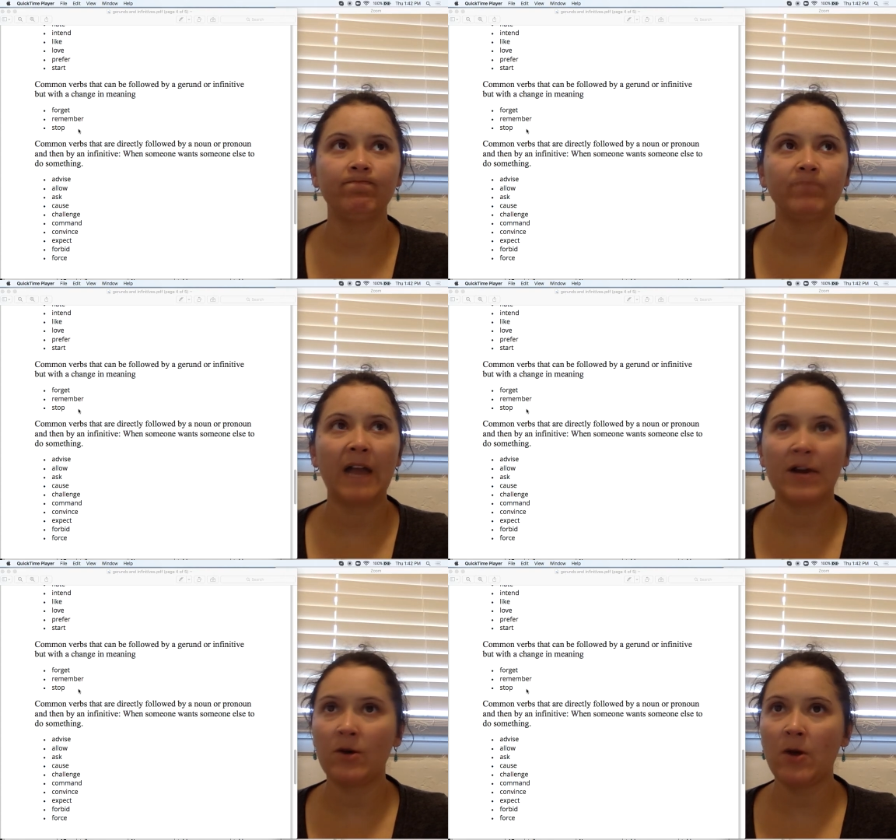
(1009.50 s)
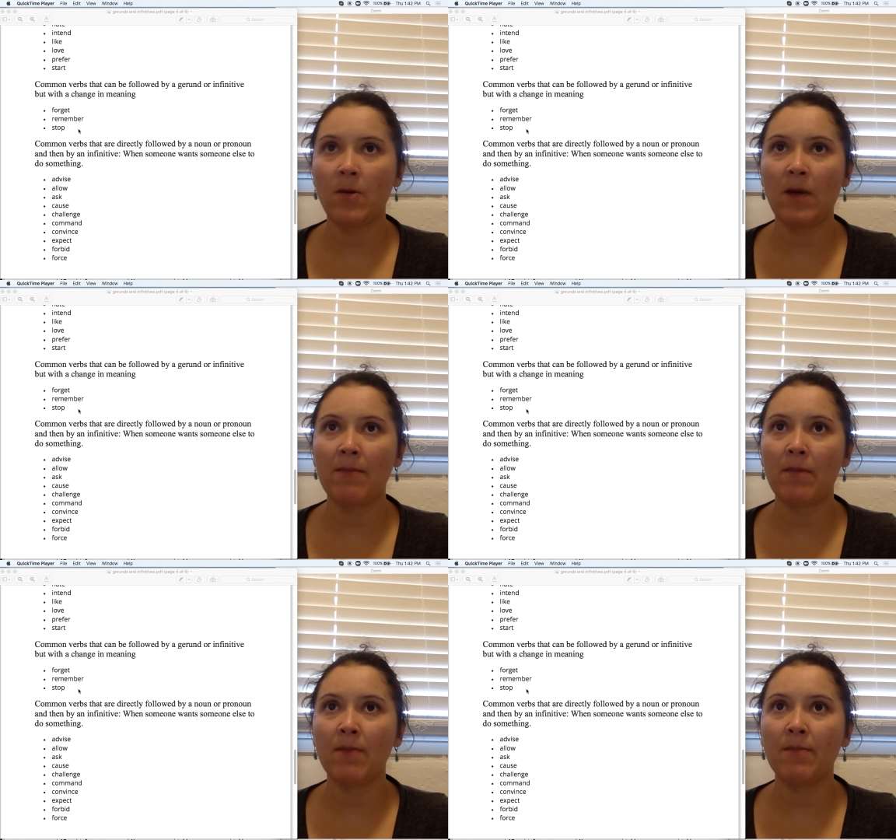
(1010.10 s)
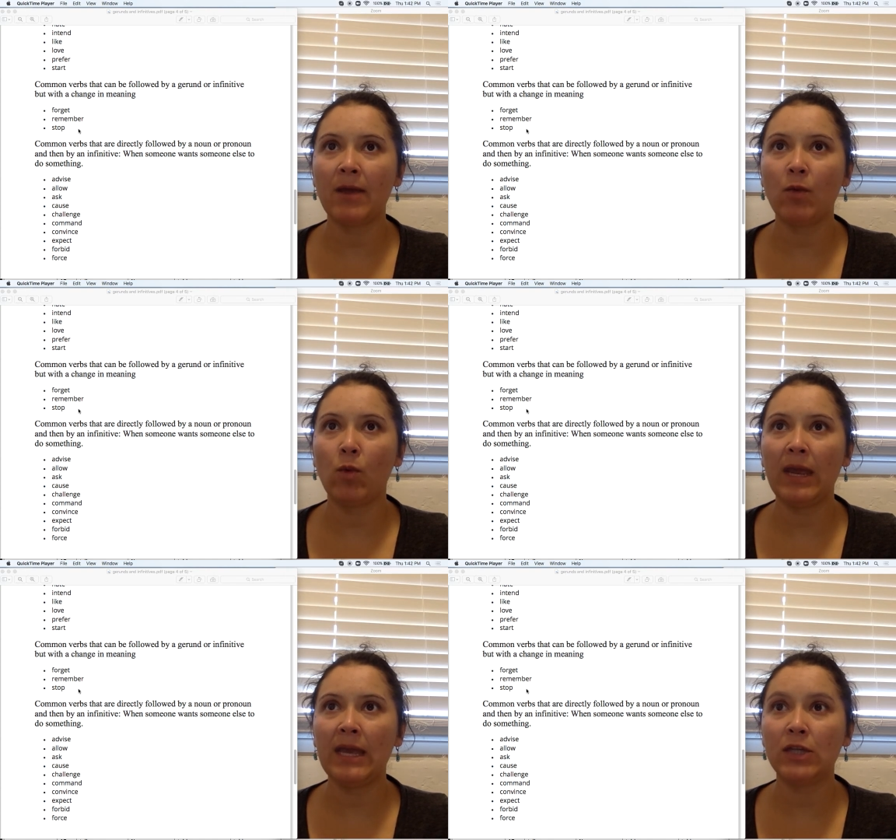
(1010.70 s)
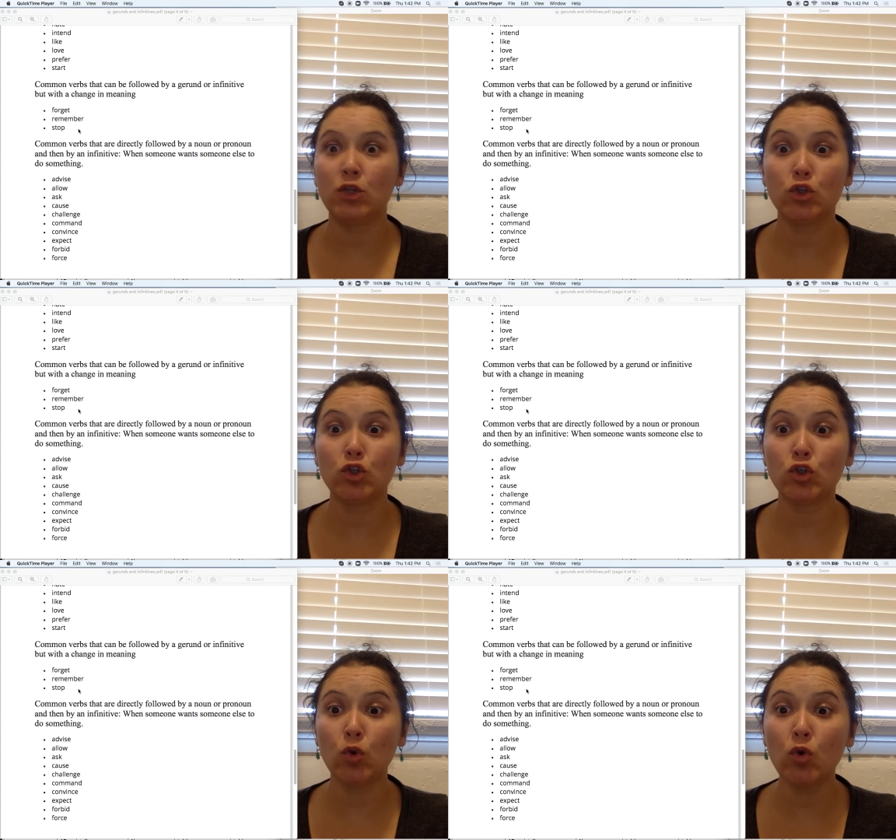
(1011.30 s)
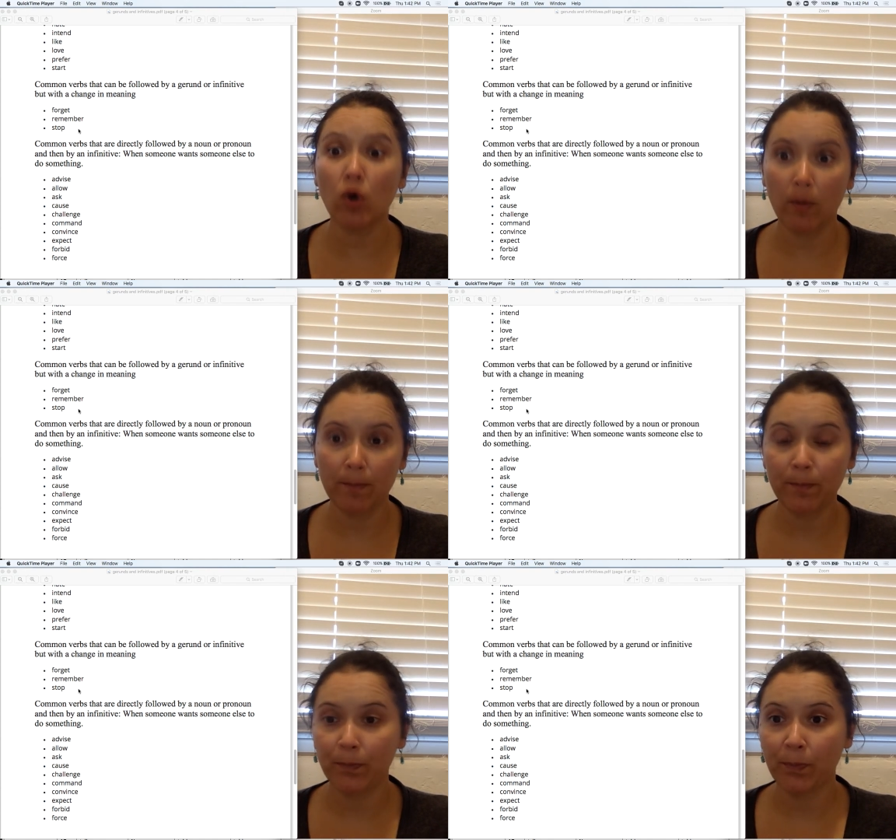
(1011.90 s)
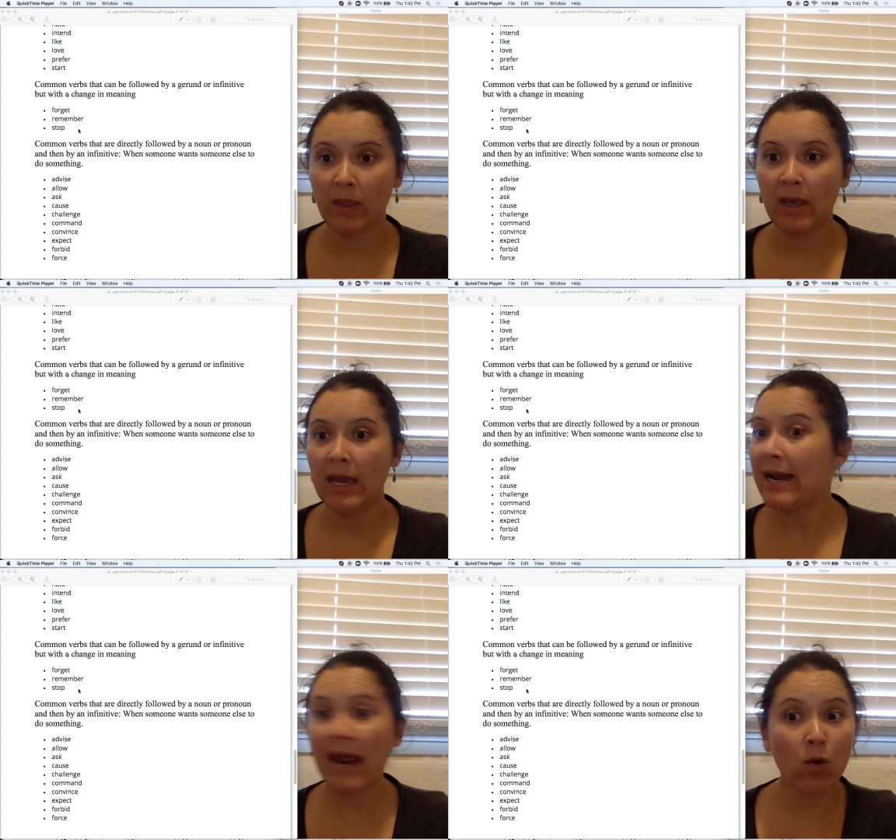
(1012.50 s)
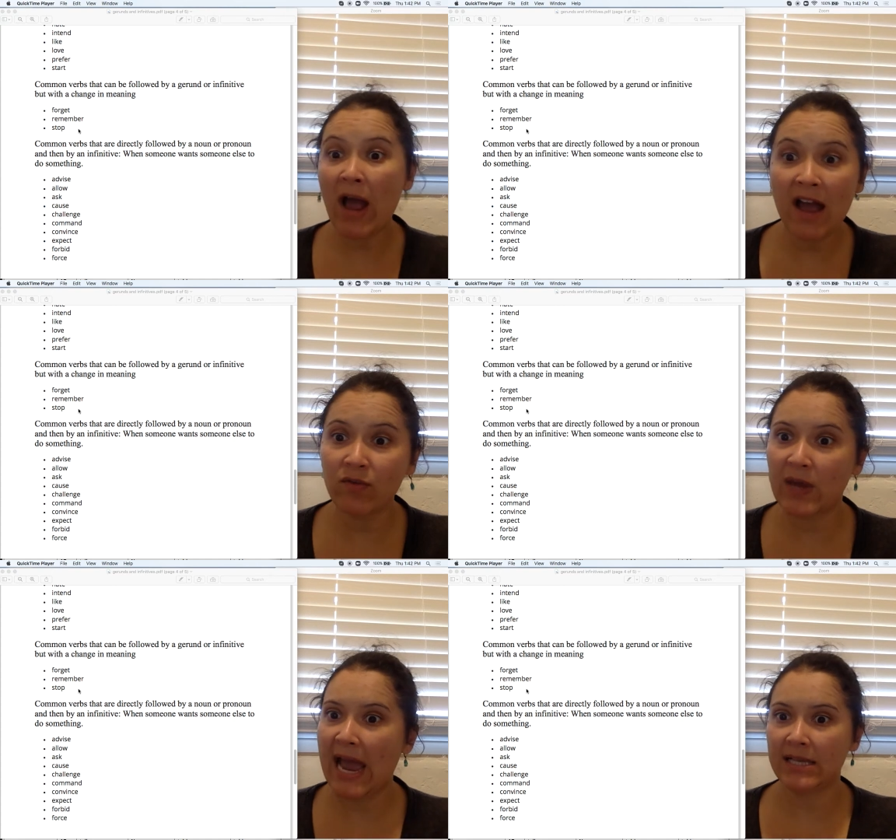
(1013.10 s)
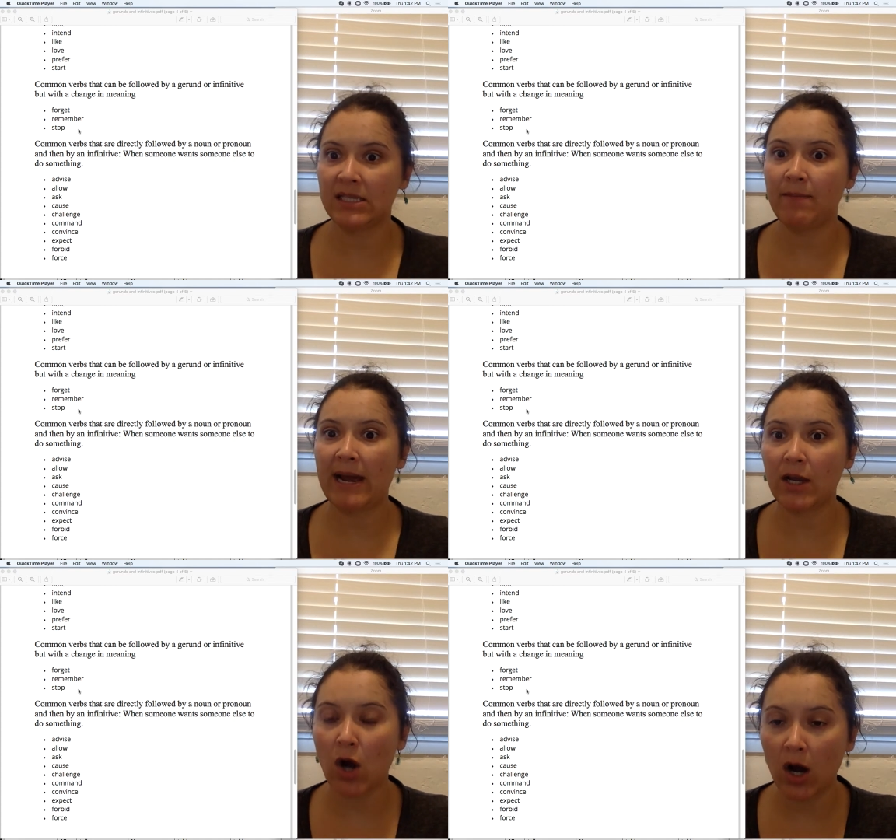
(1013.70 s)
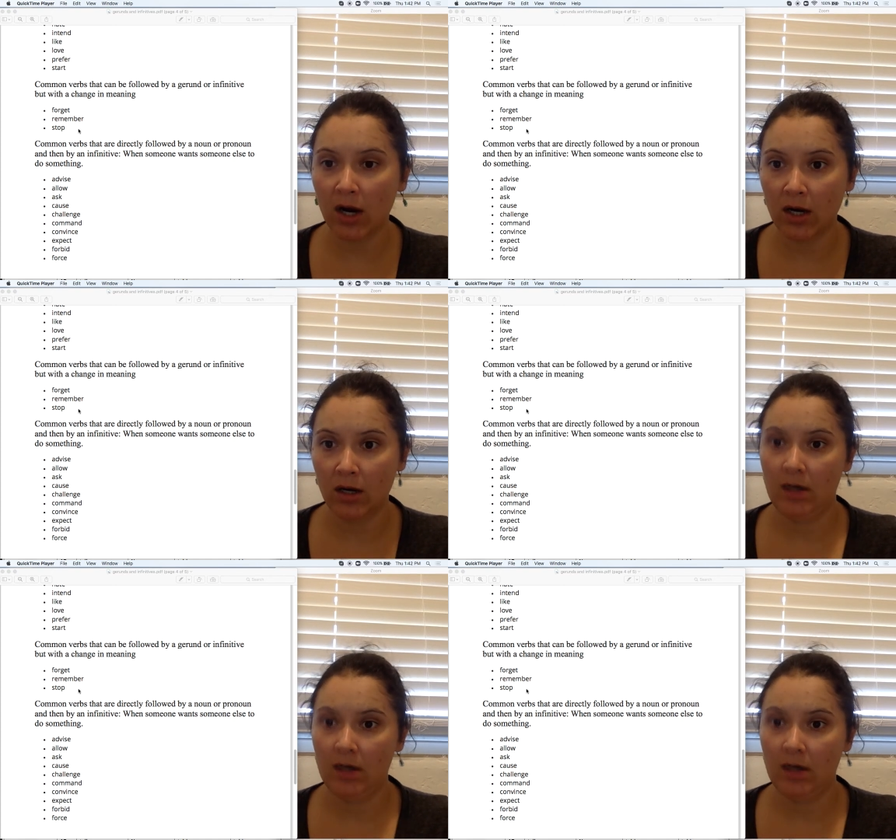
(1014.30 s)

I'm on my way to school and I don't have gas in my car.